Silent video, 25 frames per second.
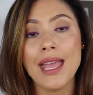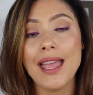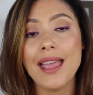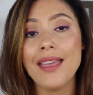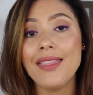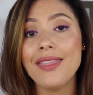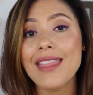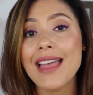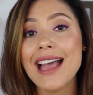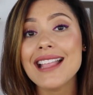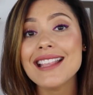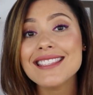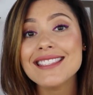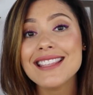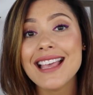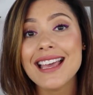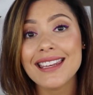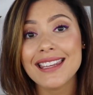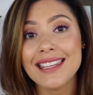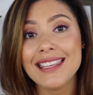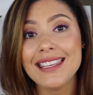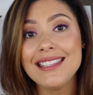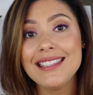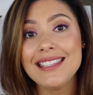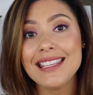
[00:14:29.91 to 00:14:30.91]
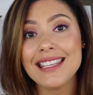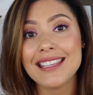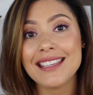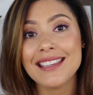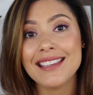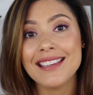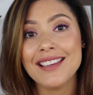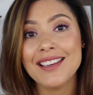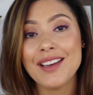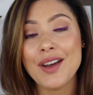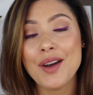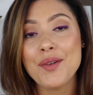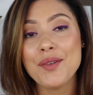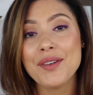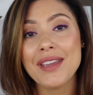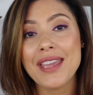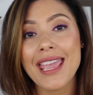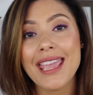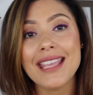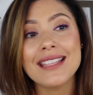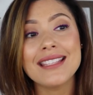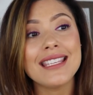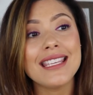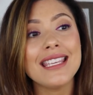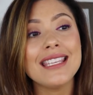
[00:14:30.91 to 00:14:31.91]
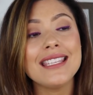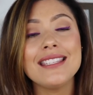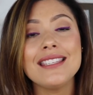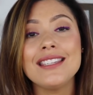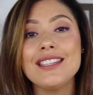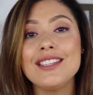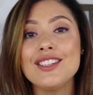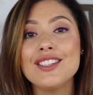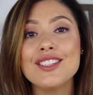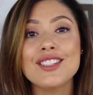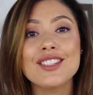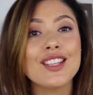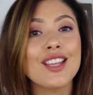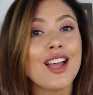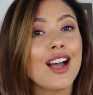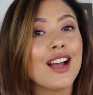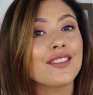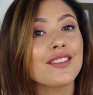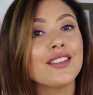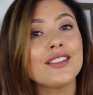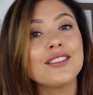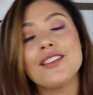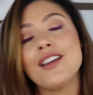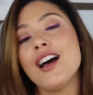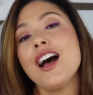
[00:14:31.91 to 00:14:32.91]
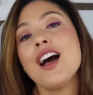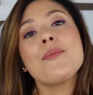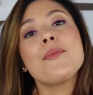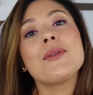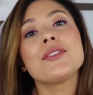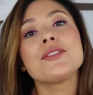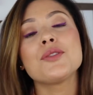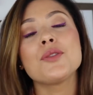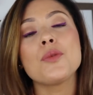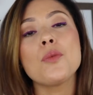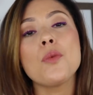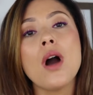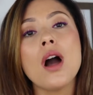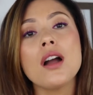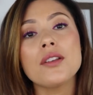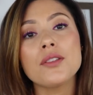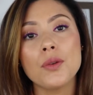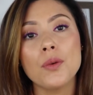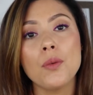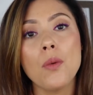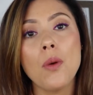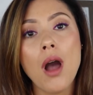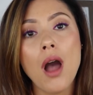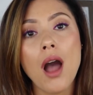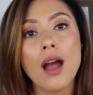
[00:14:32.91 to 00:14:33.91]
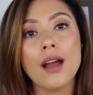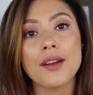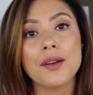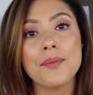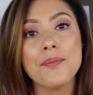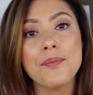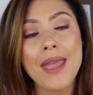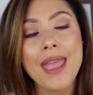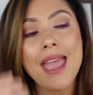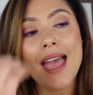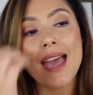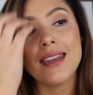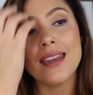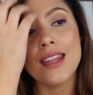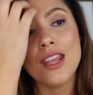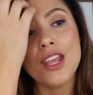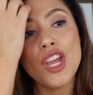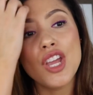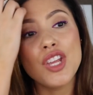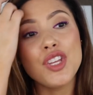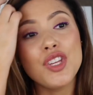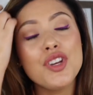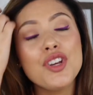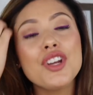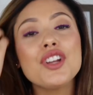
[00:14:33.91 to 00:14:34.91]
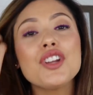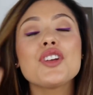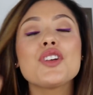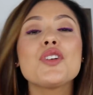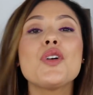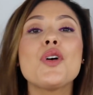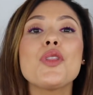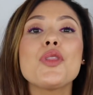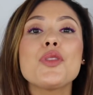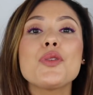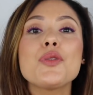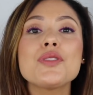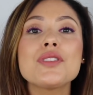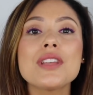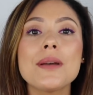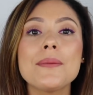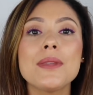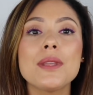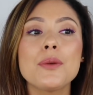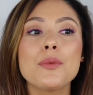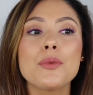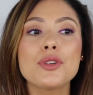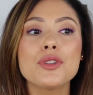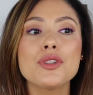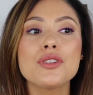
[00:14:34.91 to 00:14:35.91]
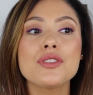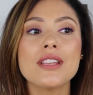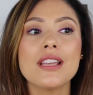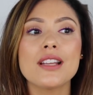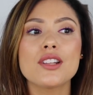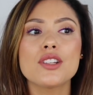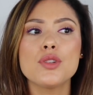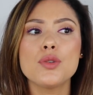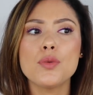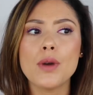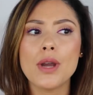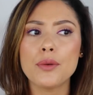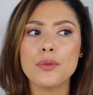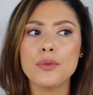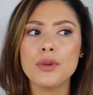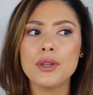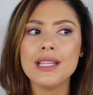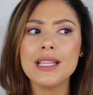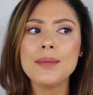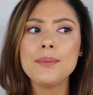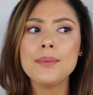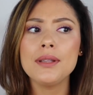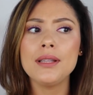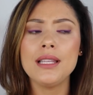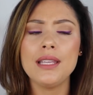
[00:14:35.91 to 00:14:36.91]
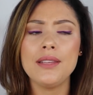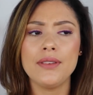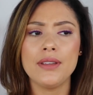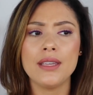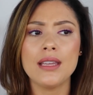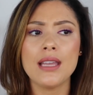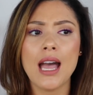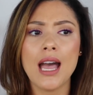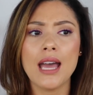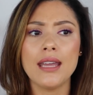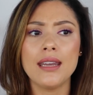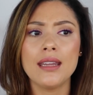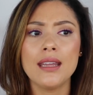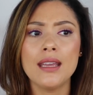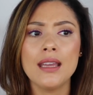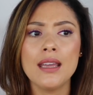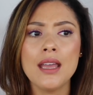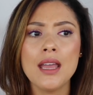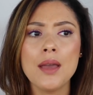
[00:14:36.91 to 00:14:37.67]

And that's not easy, okay? It's easy to just talk the talk, but to walk the walk, man, you're gonna go through something where you're just like, do I really believe in God?